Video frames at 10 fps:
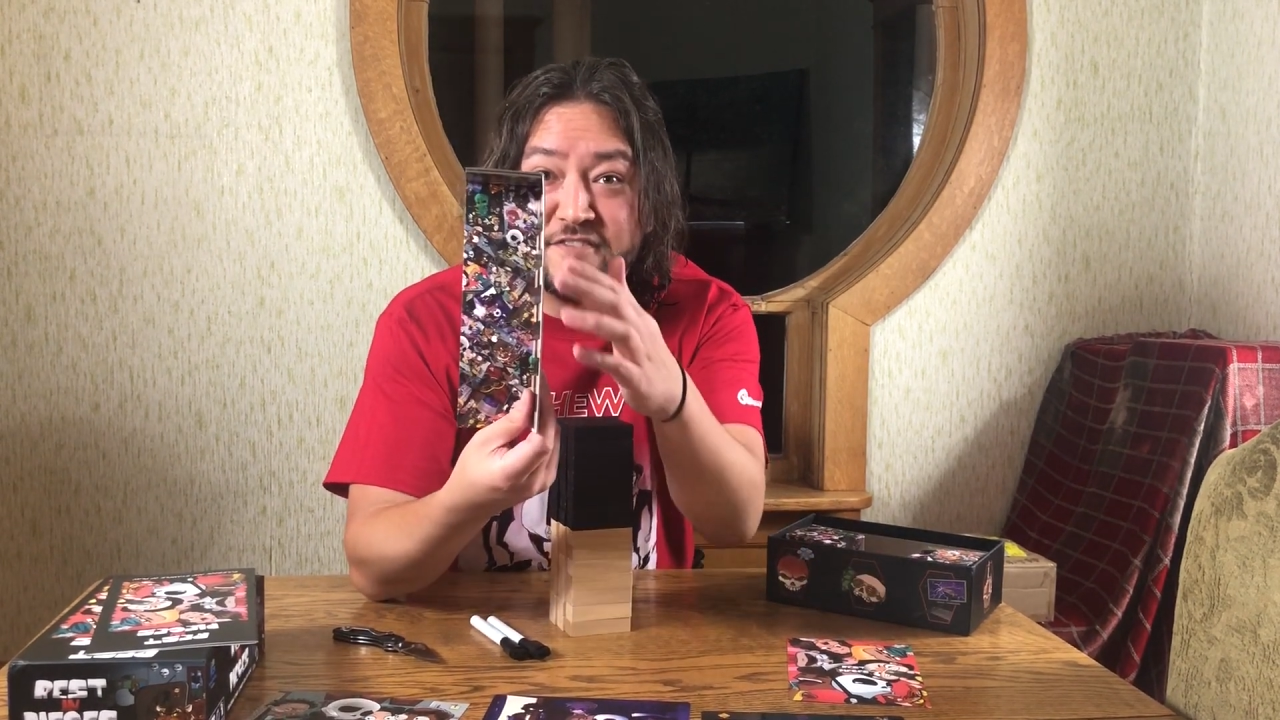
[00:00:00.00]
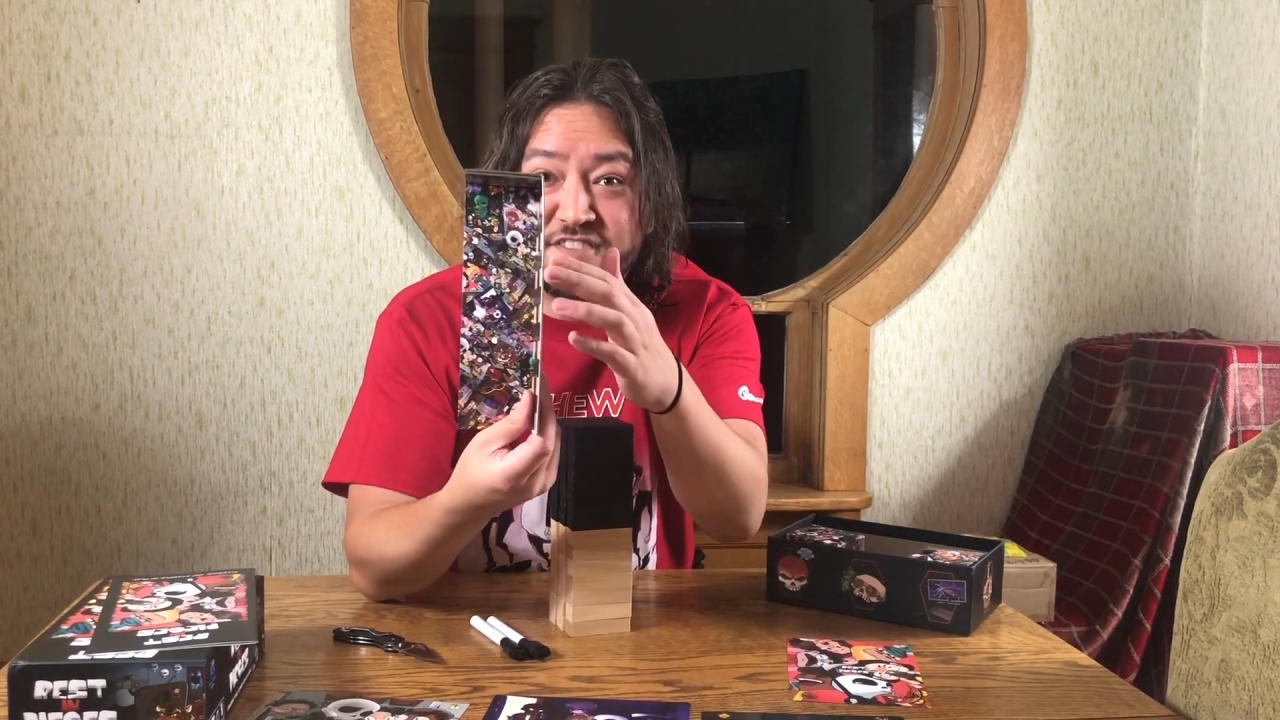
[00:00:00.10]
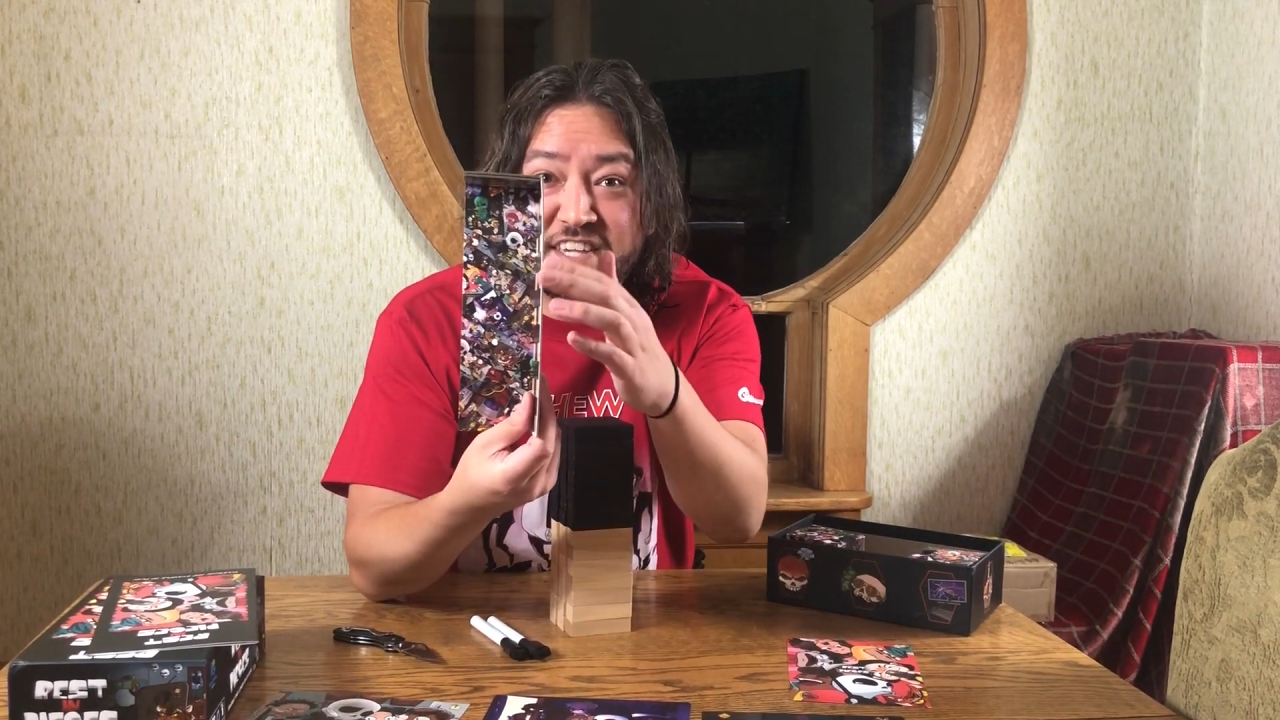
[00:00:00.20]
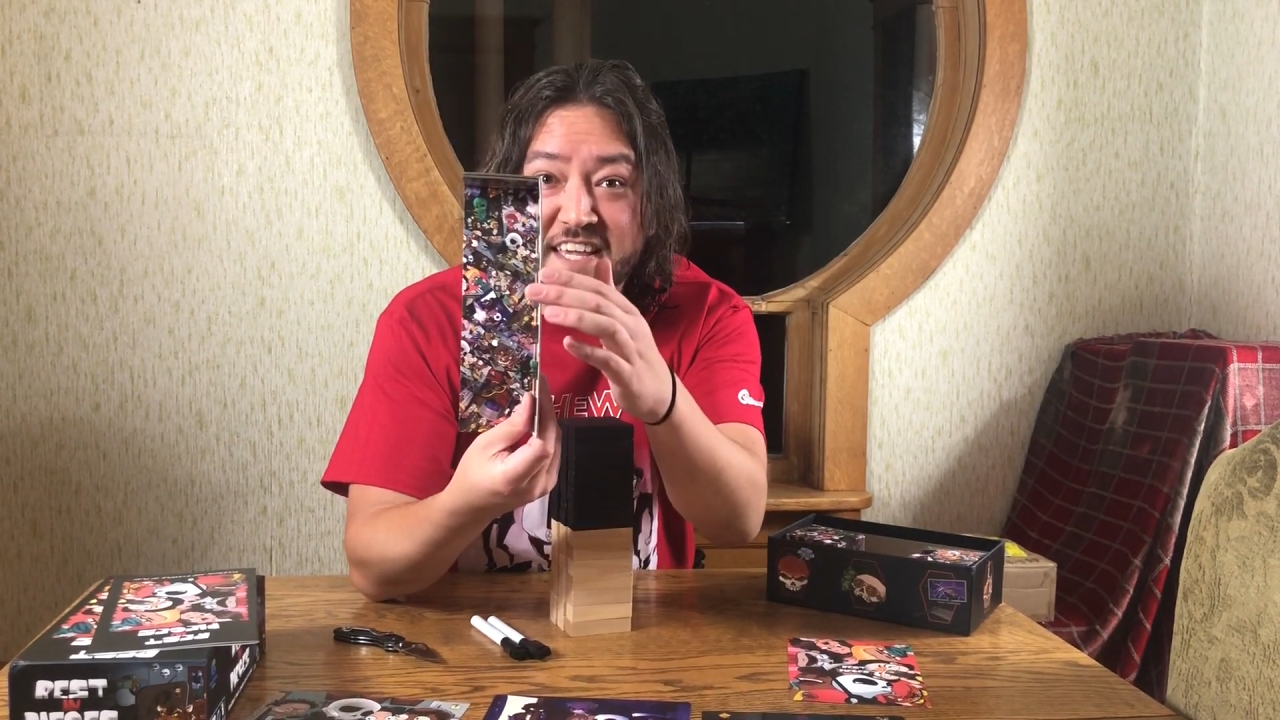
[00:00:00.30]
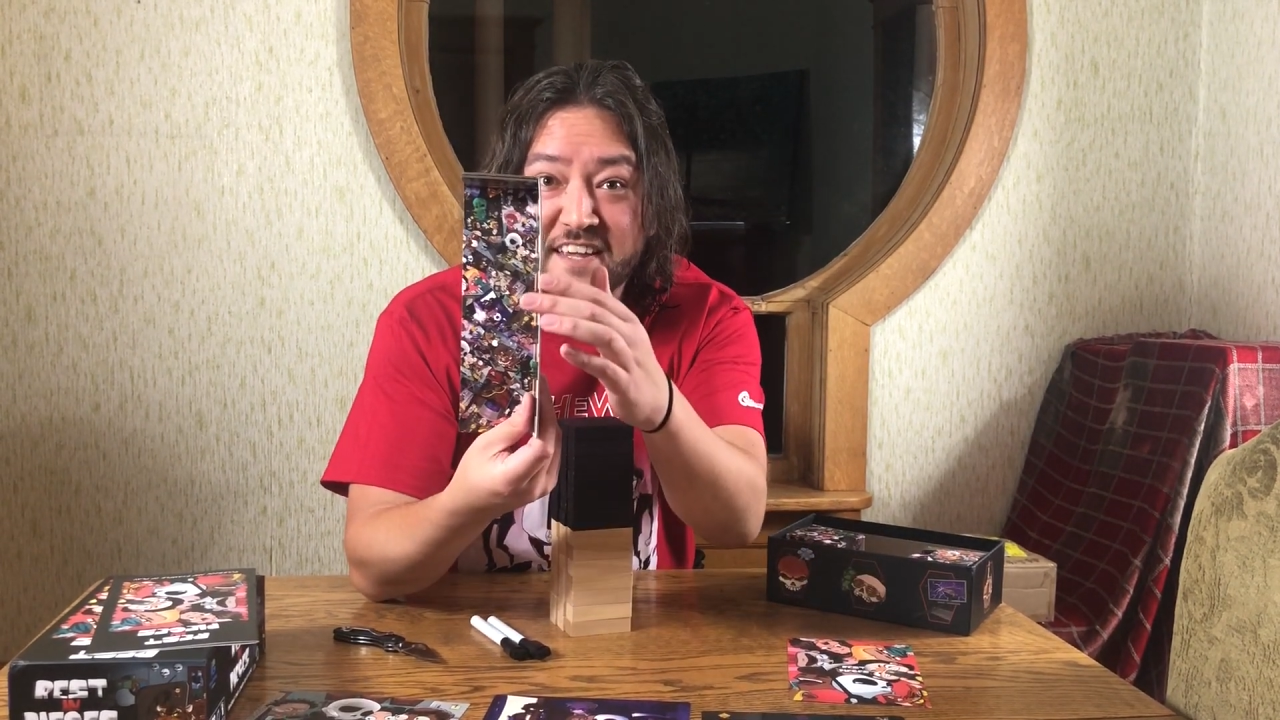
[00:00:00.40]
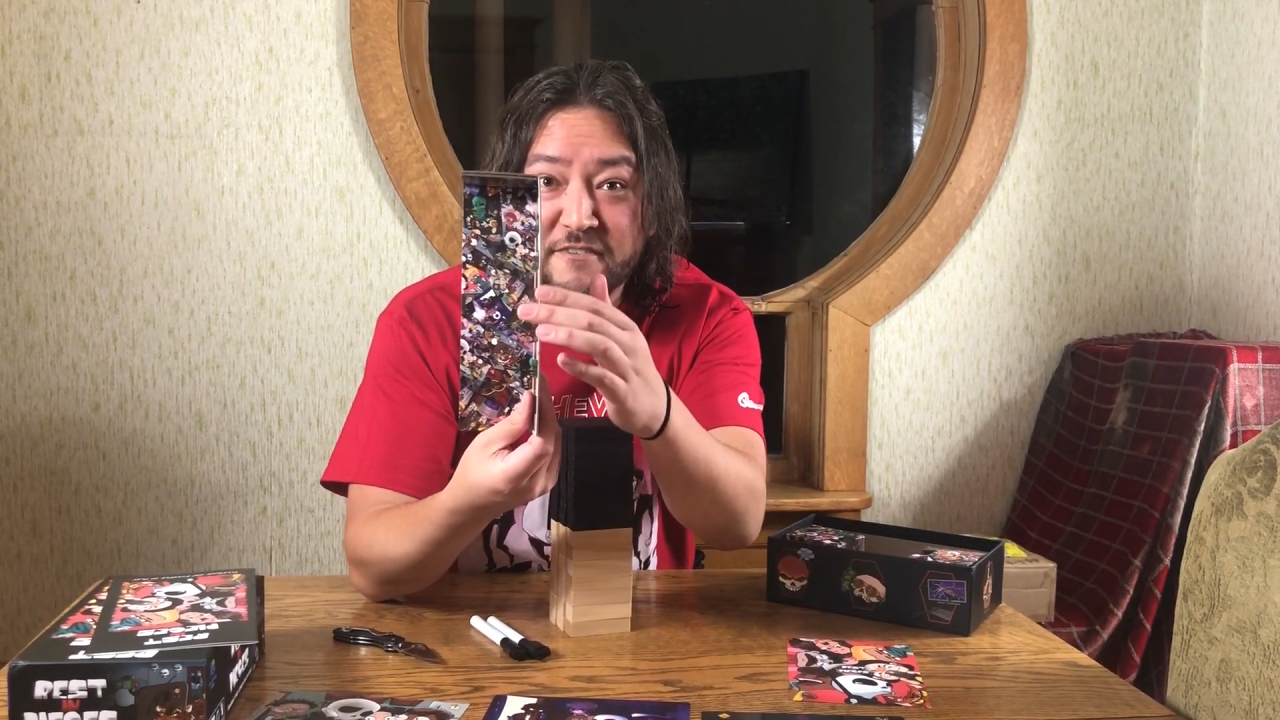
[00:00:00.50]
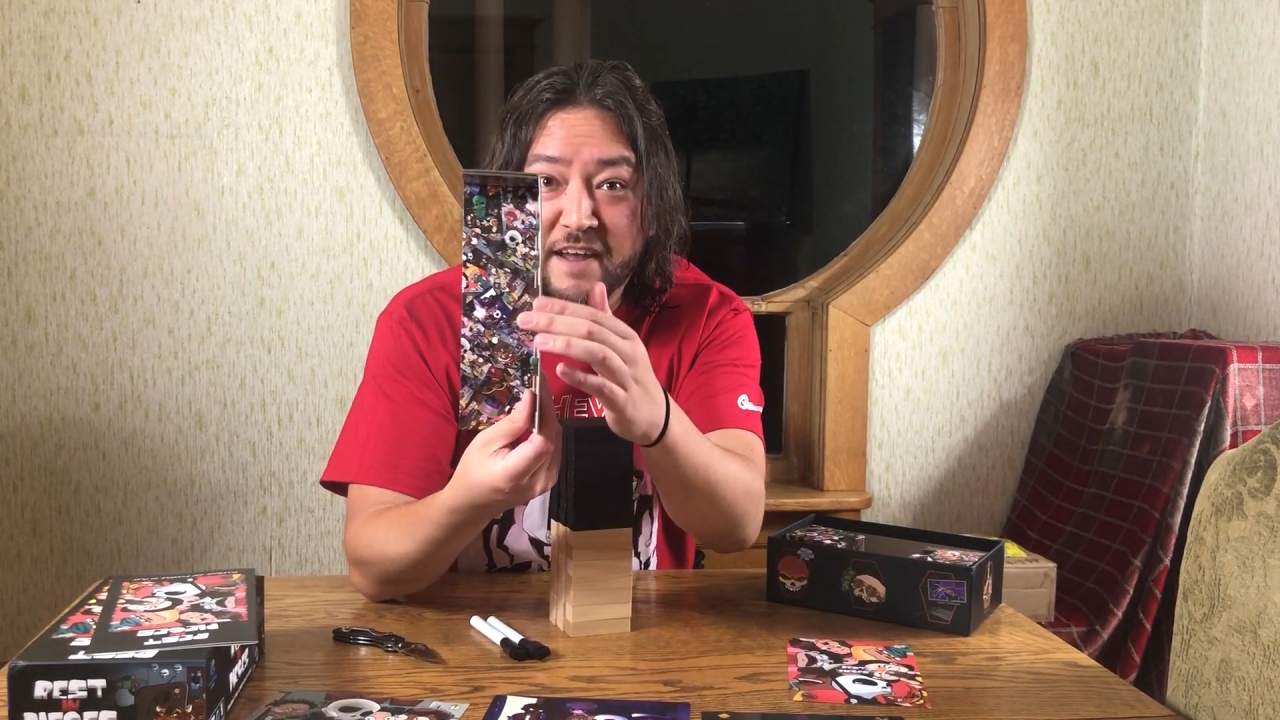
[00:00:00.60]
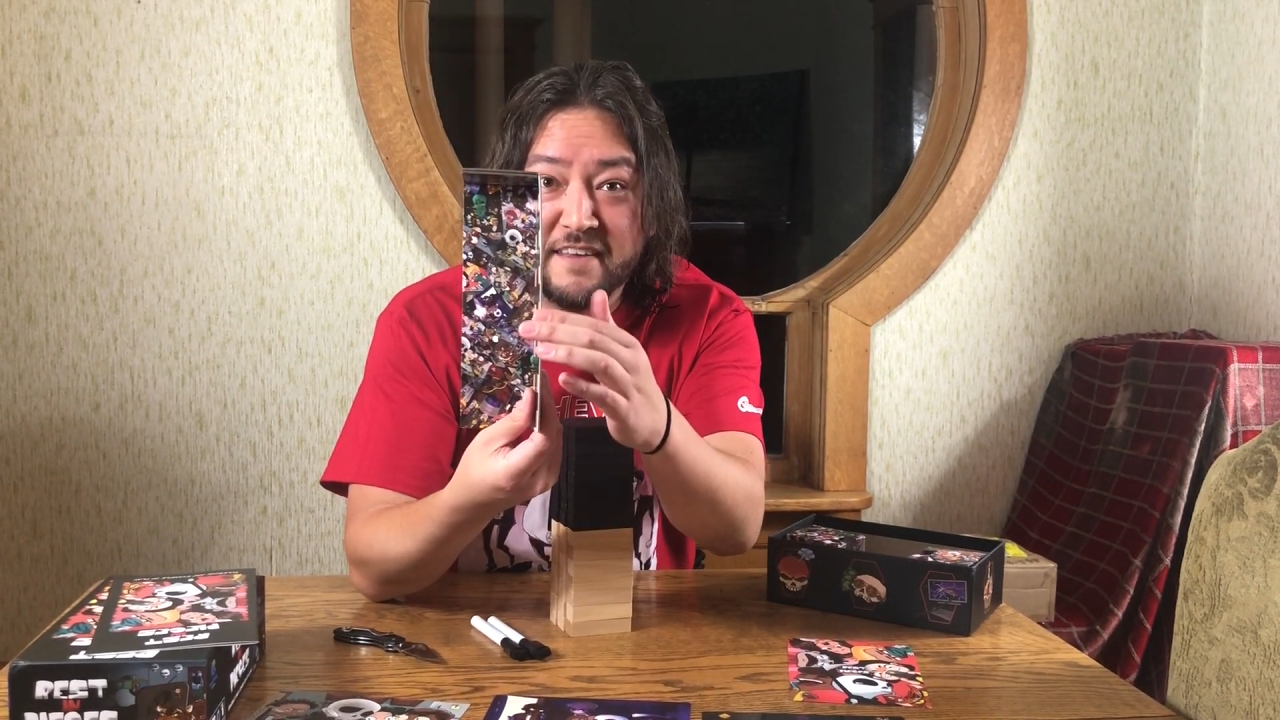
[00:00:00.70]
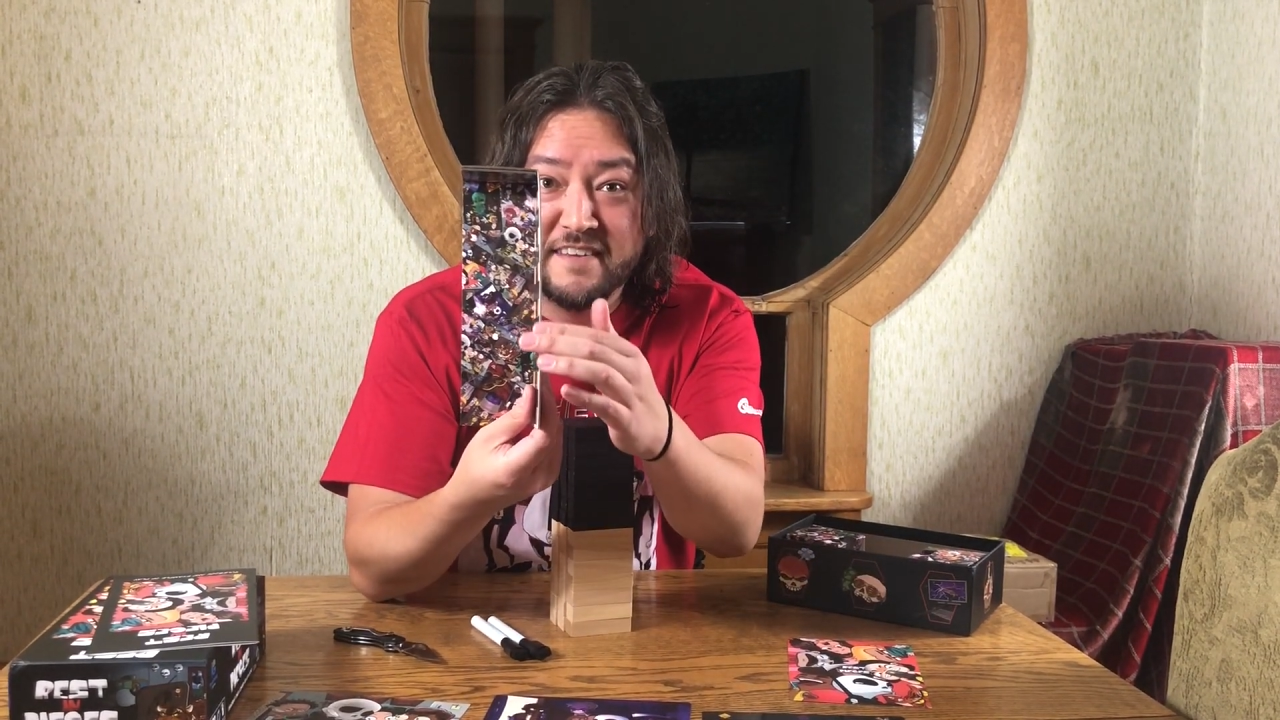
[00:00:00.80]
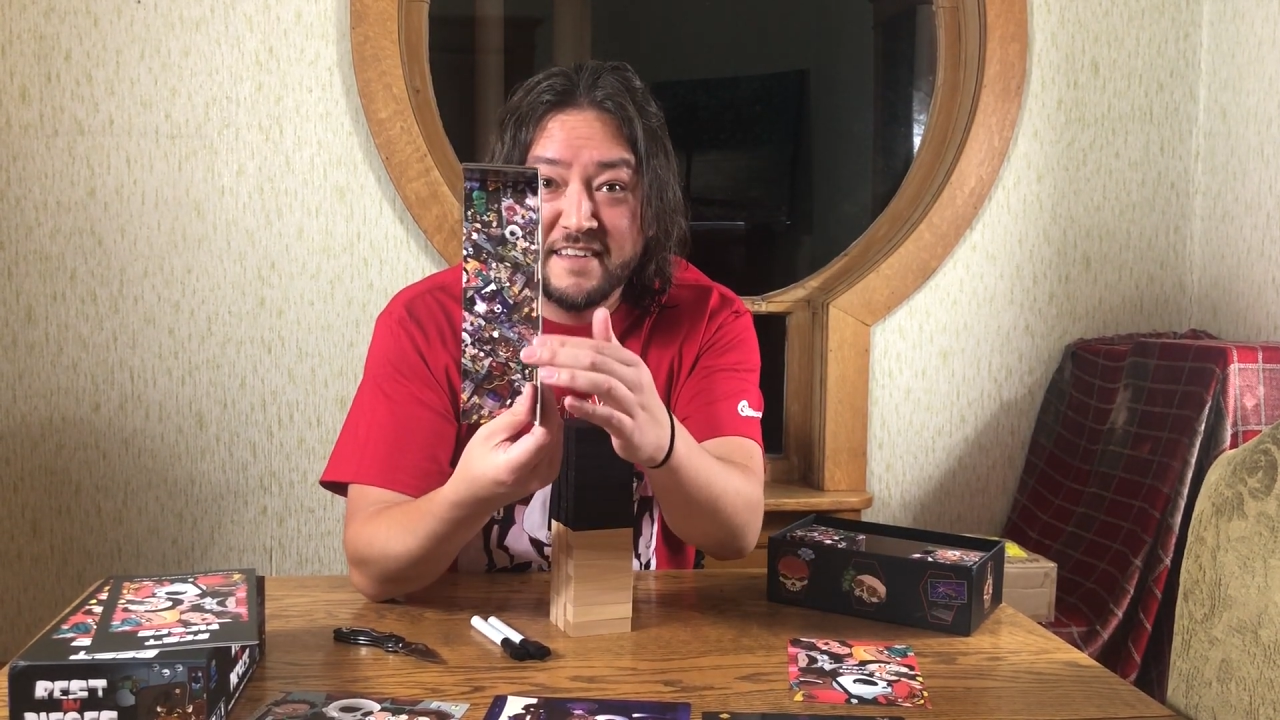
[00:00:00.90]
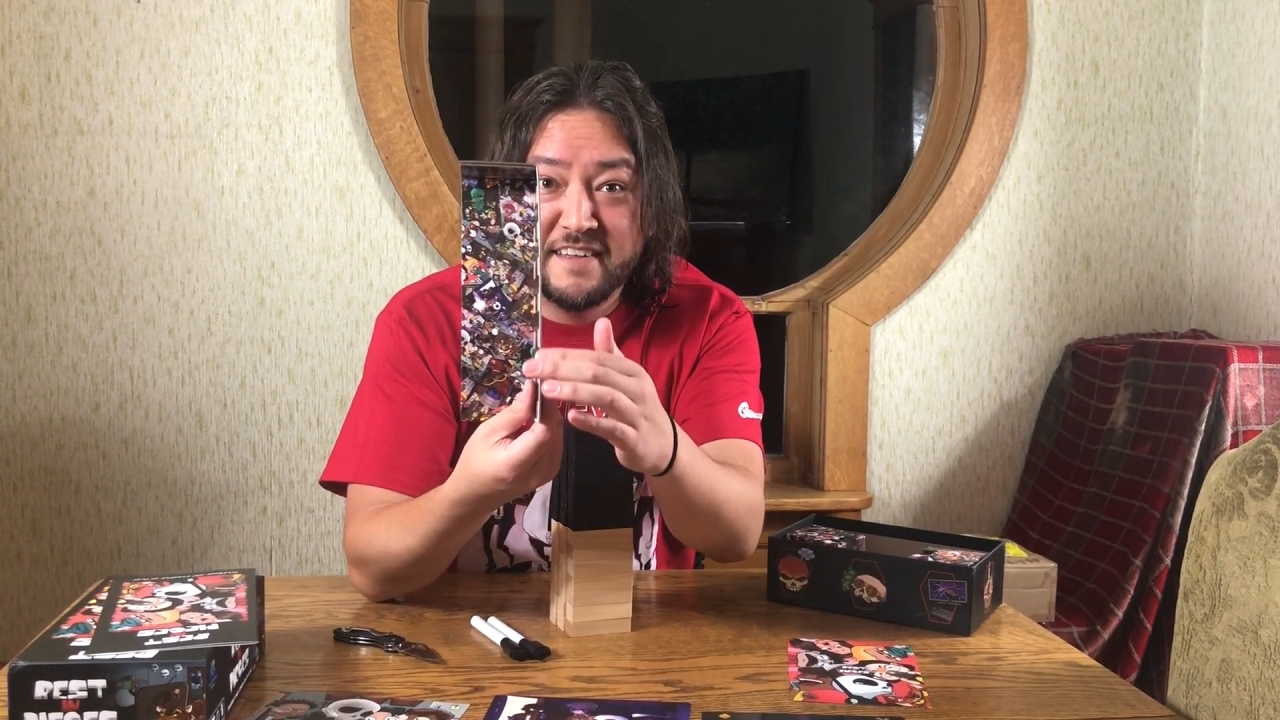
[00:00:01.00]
see, right?